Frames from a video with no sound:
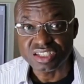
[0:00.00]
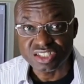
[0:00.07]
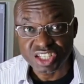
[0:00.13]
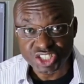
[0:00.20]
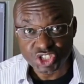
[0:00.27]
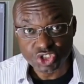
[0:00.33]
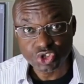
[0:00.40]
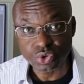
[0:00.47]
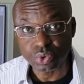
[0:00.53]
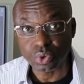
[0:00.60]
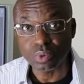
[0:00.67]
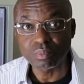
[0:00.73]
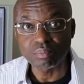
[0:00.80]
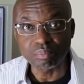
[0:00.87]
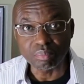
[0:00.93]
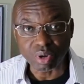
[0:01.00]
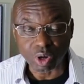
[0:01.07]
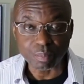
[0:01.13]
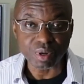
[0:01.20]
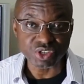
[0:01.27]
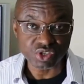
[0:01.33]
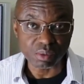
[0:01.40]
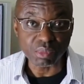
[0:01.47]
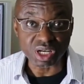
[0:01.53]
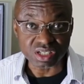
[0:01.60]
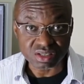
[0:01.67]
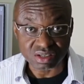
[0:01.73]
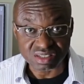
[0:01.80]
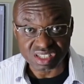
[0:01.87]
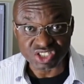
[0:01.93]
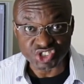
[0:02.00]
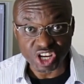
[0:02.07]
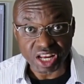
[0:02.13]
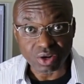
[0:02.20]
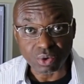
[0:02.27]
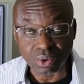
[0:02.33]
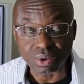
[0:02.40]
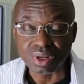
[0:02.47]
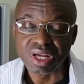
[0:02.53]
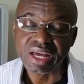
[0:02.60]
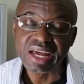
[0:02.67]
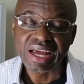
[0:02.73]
digital blood pressure monitors in general.